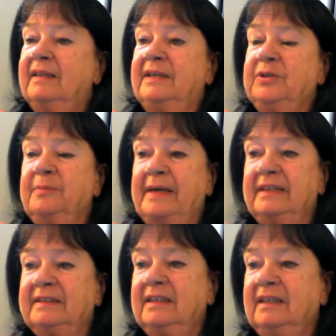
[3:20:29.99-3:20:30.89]
that
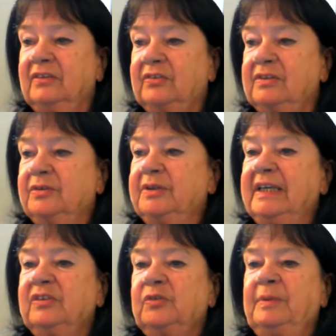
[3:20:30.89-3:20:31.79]
humanity is the
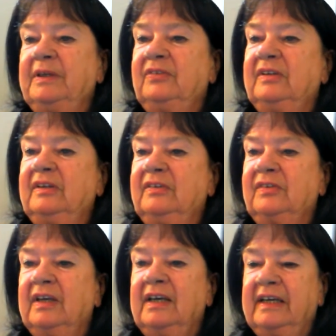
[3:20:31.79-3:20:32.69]
unique
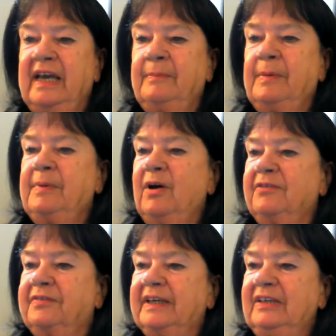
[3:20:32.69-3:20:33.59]
species capable
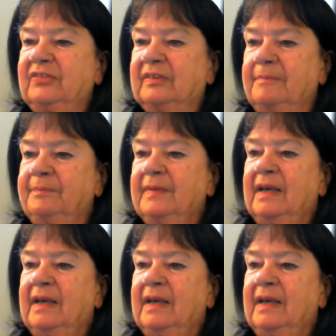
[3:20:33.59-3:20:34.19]
of reason.